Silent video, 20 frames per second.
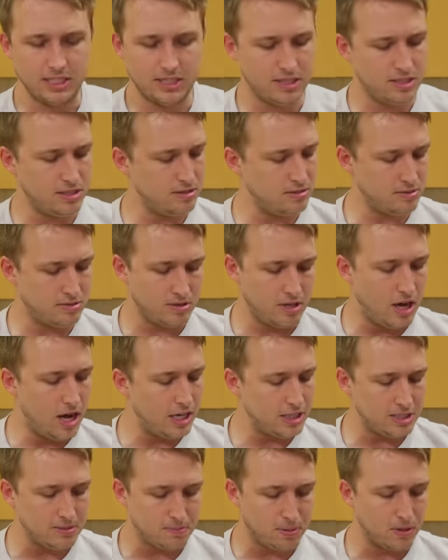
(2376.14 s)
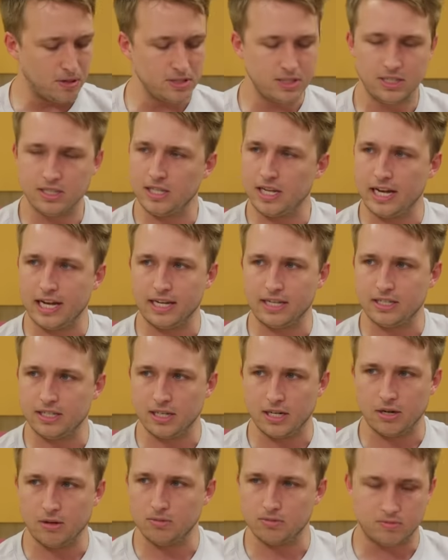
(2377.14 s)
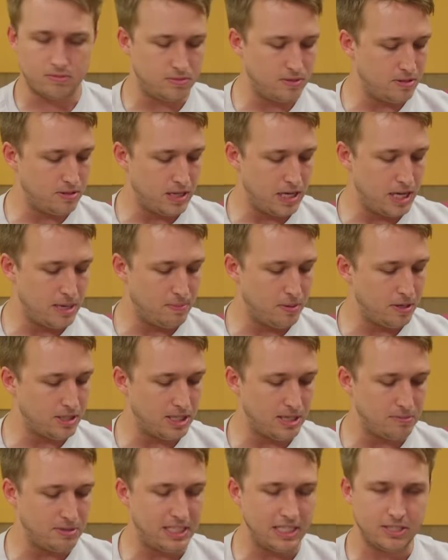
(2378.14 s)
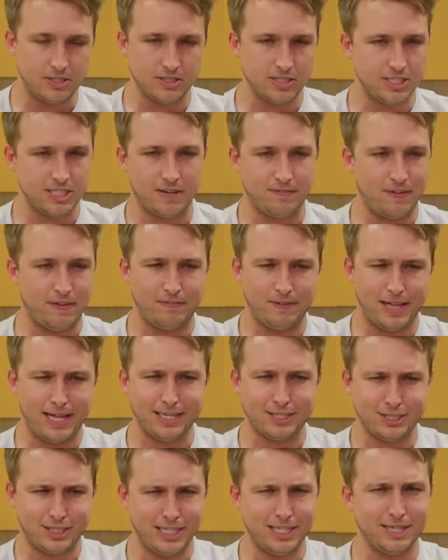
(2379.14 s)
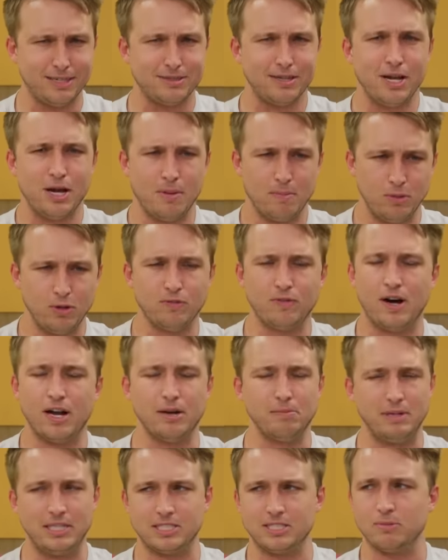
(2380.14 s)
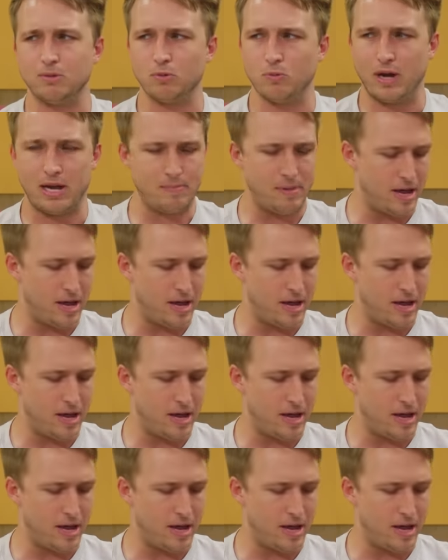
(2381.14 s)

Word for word: an awesome person, like, you know, part-time teacher and stuff. I feel like she could move on and meet someone way